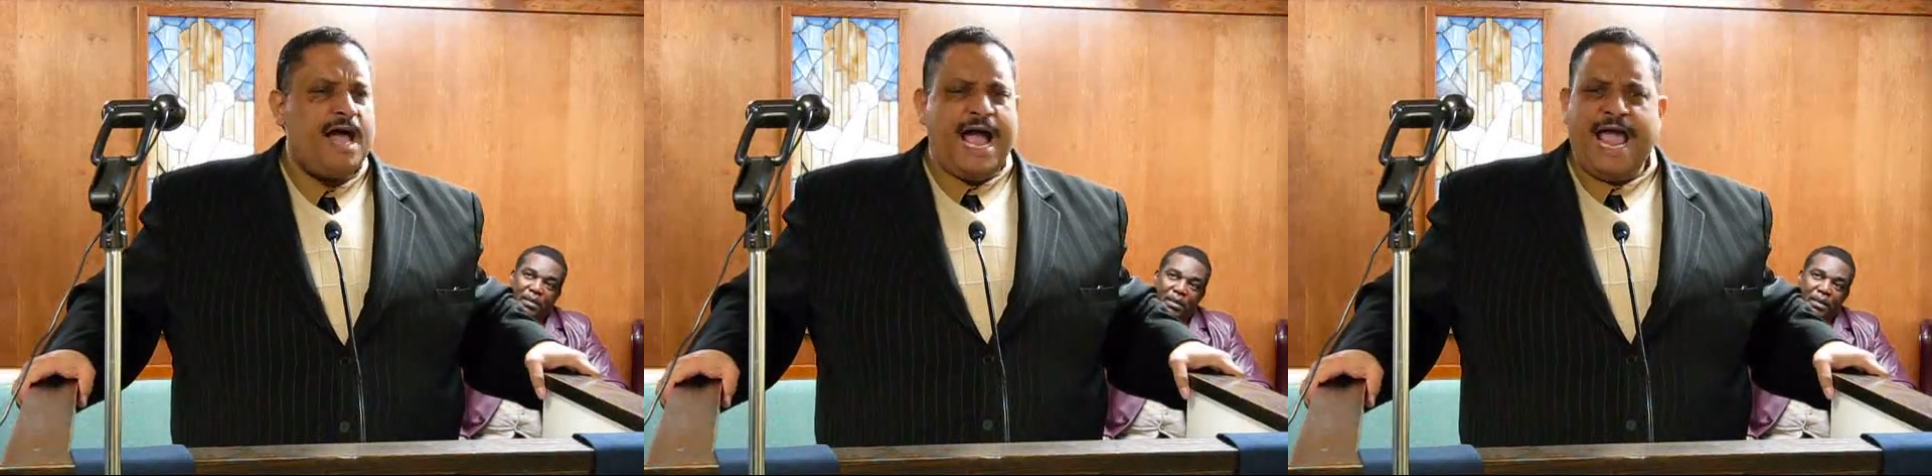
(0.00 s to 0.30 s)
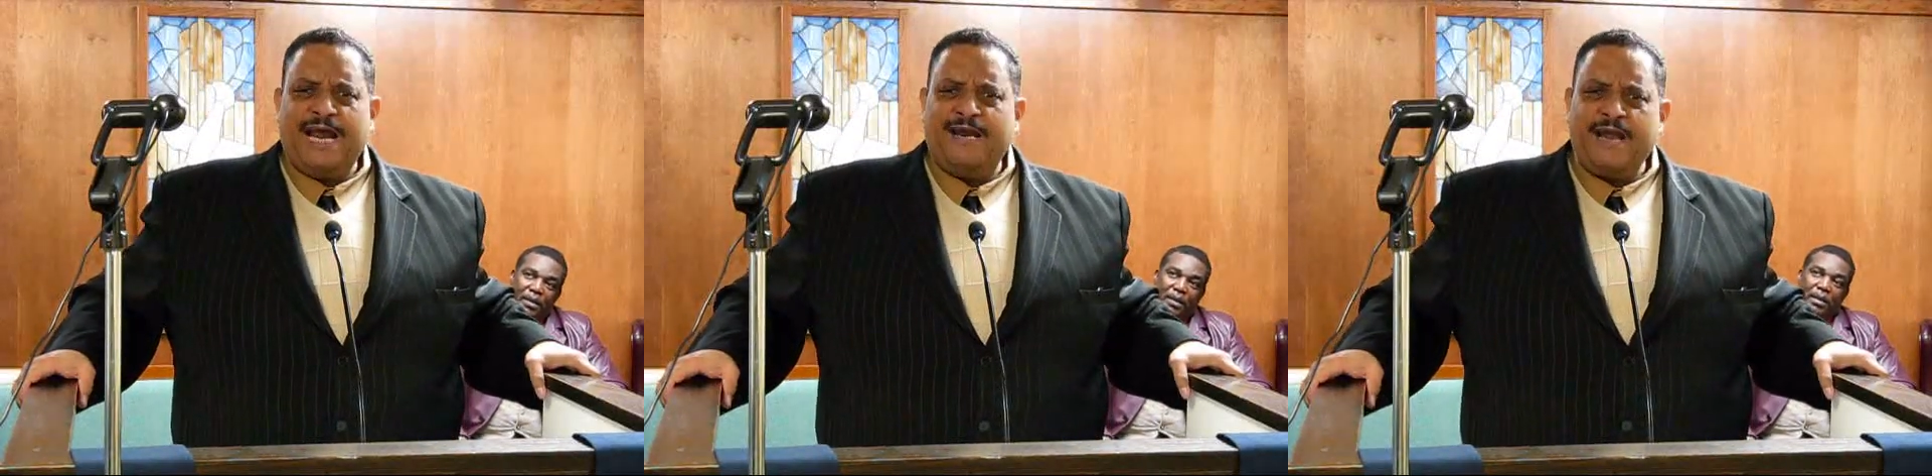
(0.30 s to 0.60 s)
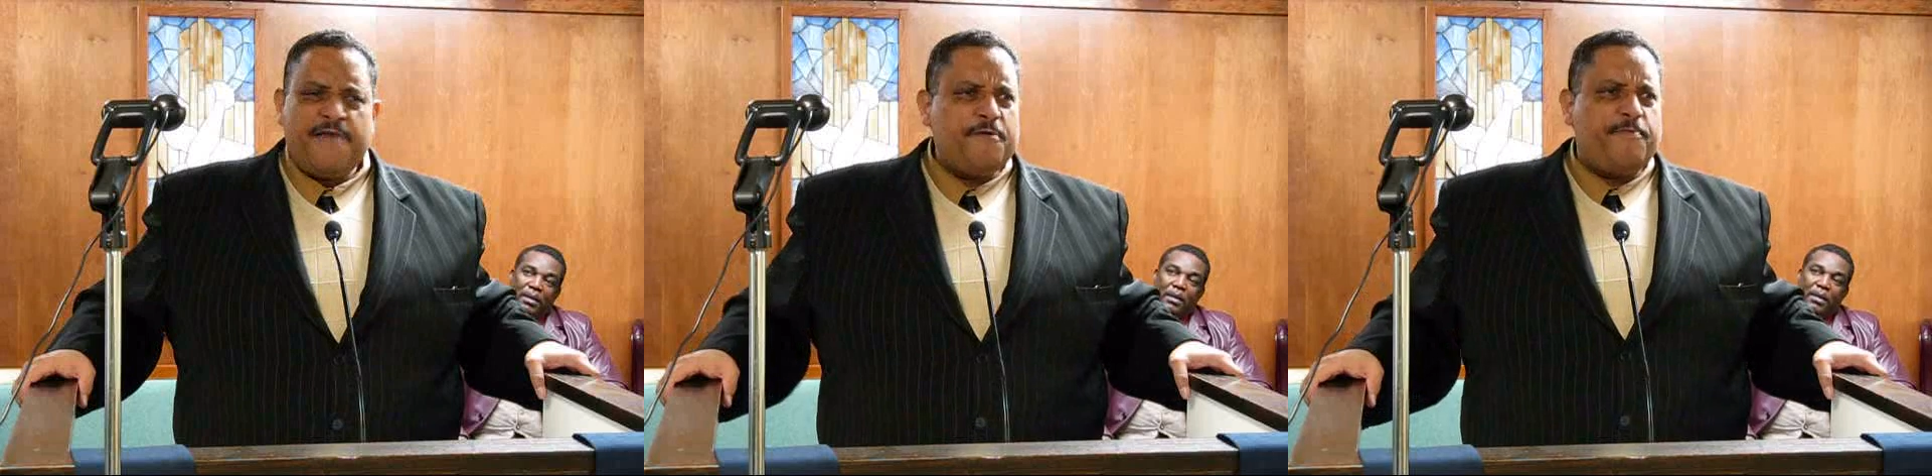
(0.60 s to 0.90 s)
I had
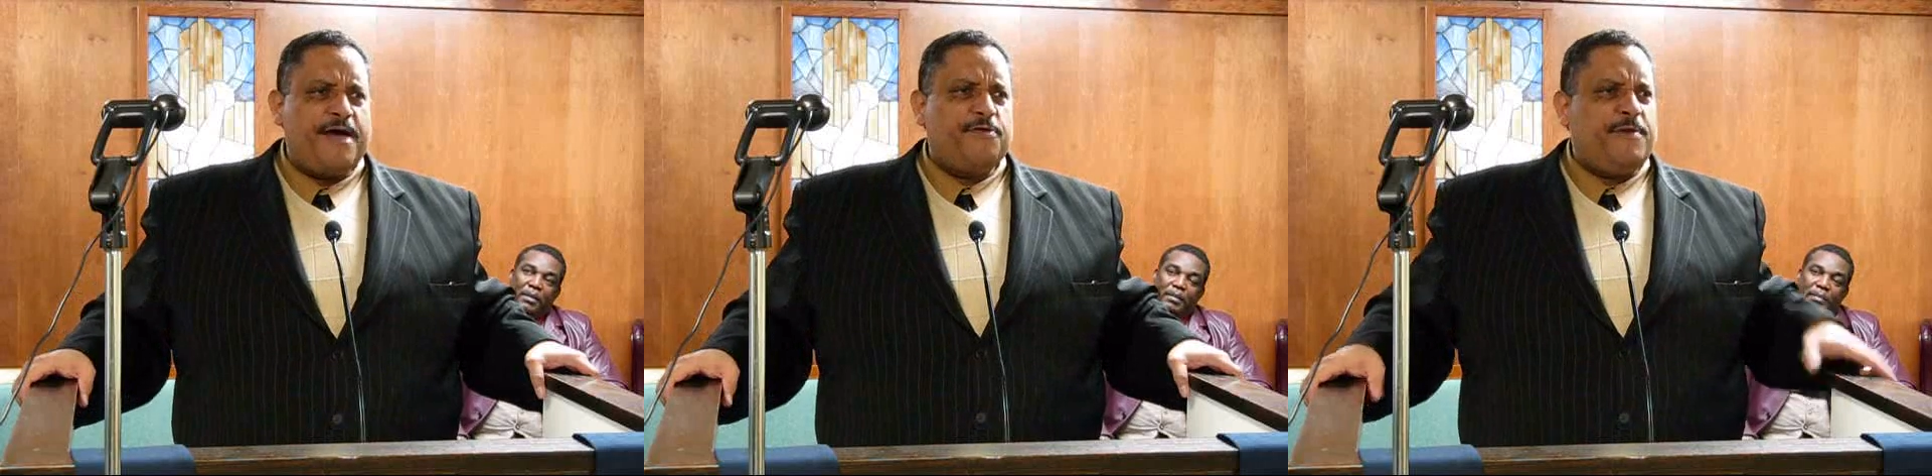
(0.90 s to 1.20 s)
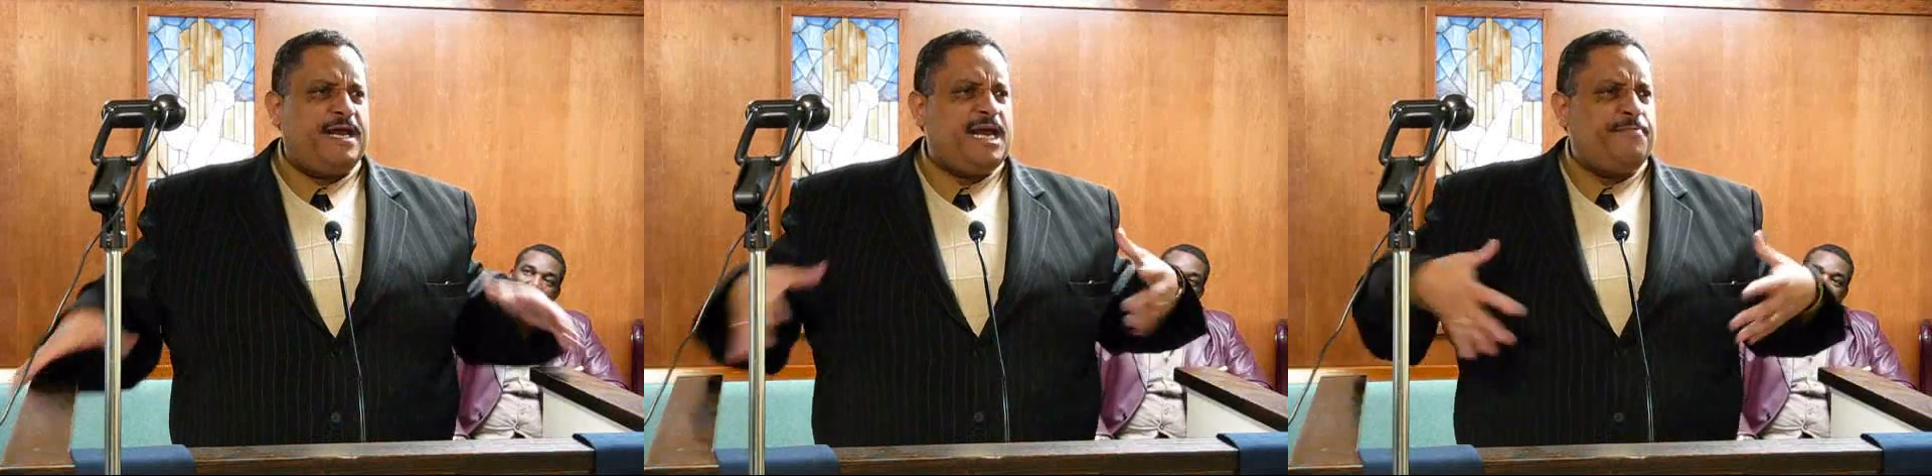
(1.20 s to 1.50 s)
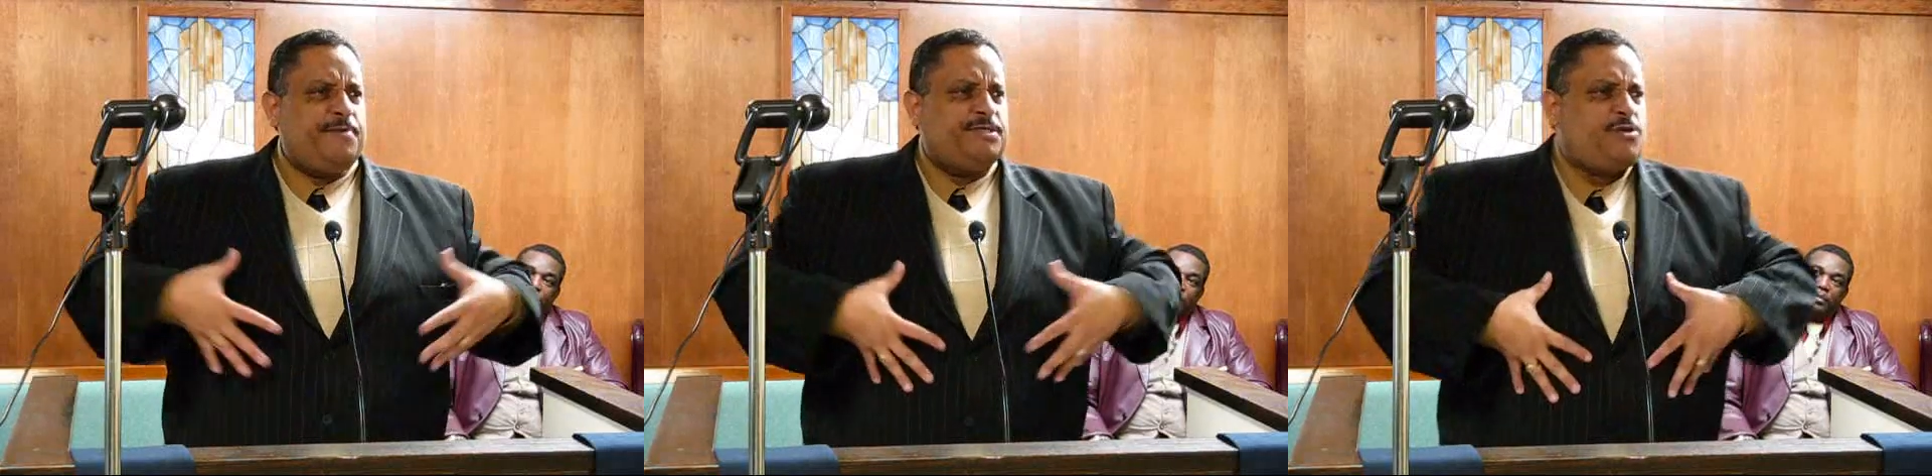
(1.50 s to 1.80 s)
another brother when the
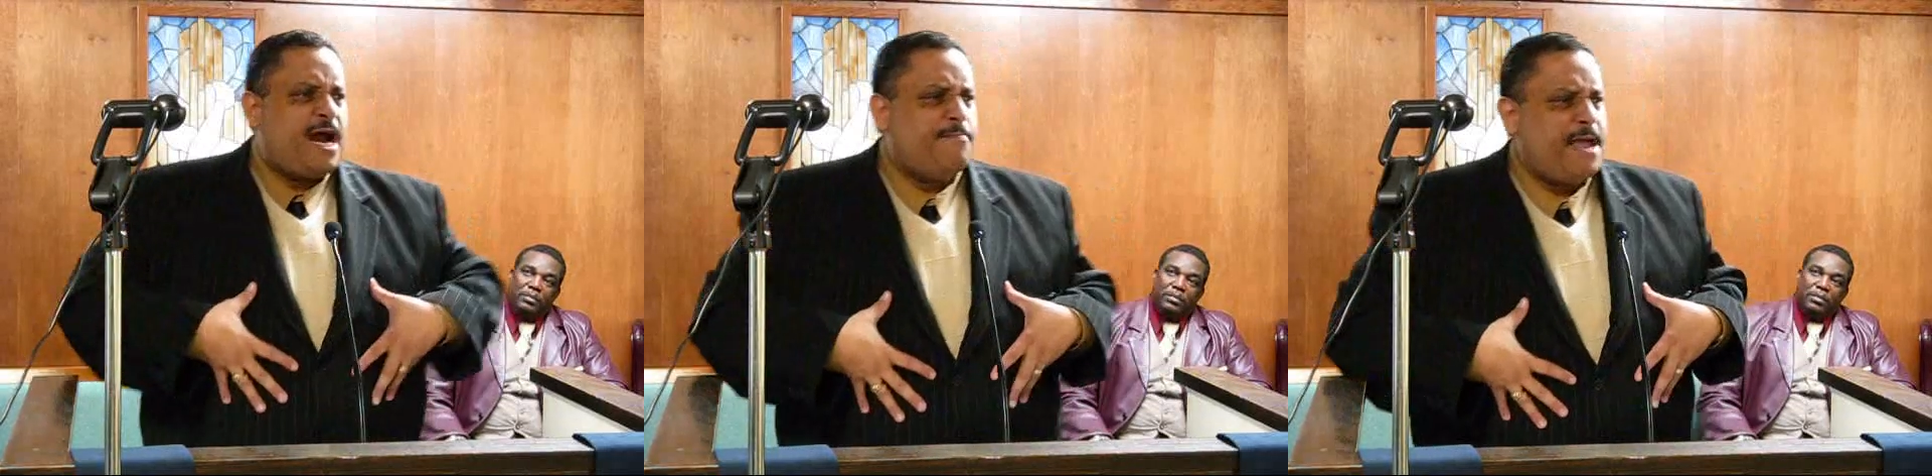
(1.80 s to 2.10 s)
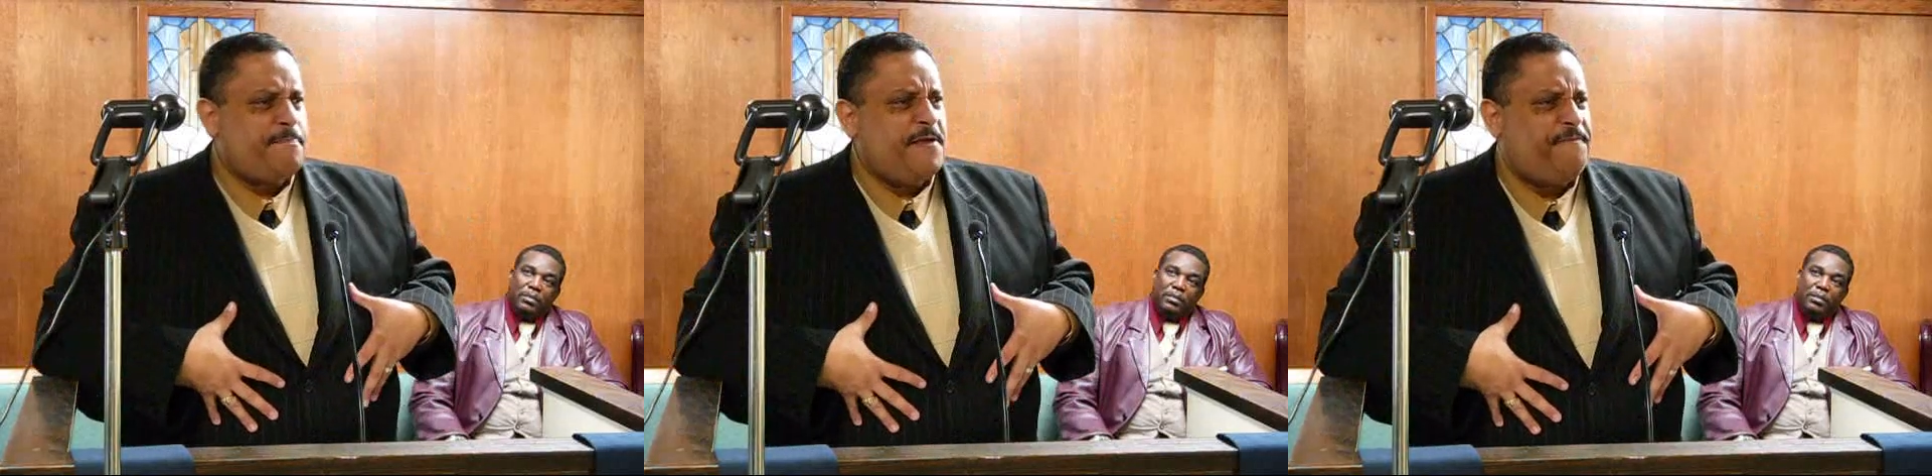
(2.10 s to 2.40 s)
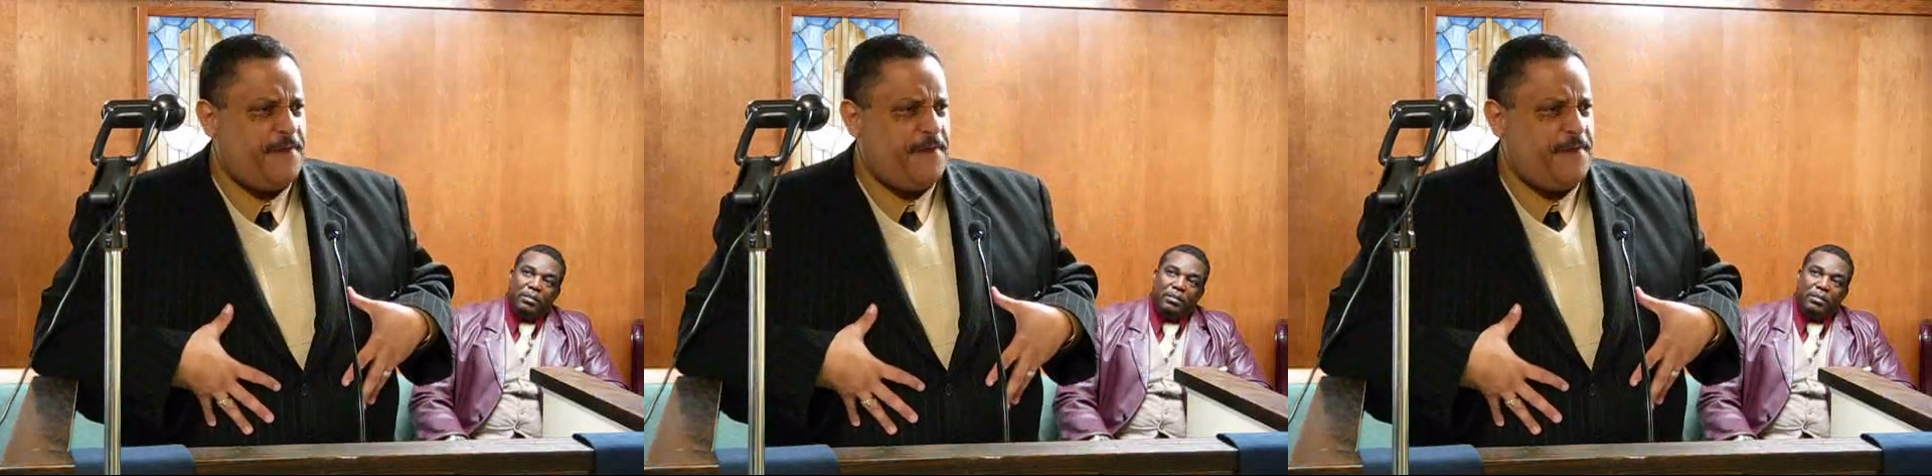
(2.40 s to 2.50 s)
enemy was trying to make me